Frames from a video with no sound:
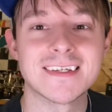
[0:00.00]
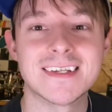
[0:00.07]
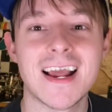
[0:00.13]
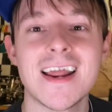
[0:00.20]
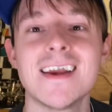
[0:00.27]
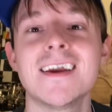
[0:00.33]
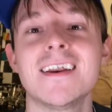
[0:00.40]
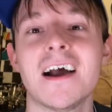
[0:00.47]

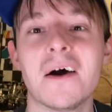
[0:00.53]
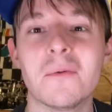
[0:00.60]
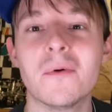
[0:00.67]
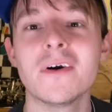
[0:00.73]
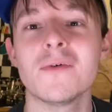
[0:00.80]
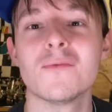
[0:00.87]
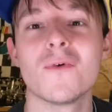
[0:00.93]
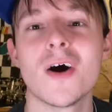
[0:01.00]
dang it, I
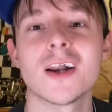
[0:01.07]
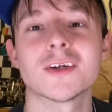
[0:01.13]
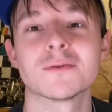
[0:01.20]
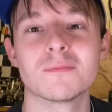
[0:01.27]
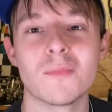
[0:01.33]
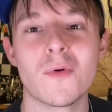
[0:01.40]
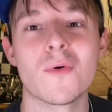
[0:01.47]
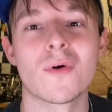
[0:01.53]
want to watch
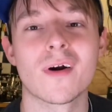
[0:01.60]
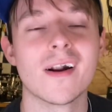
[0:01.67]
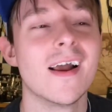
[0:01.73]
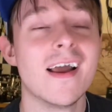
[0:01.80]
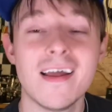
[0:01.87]
more.